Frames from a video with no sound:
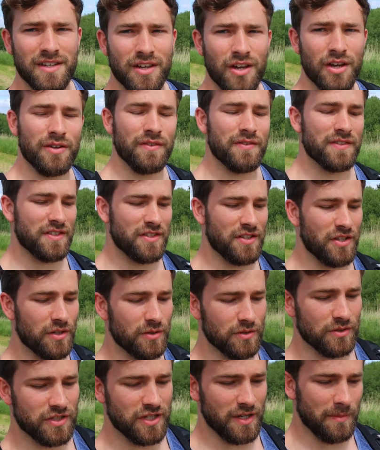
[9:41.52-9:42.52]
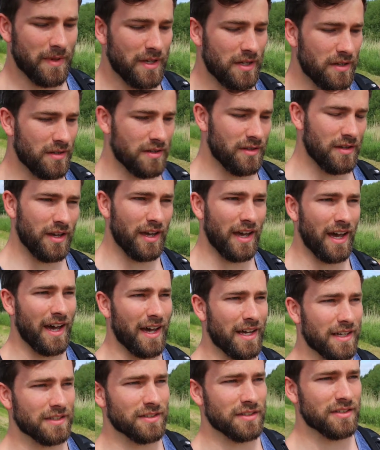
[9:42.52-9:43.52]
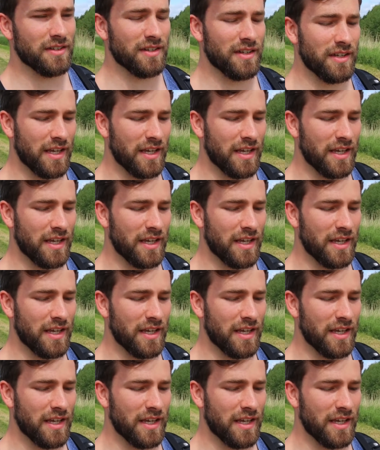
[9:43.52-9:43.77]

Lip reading: it over to Jimmy, and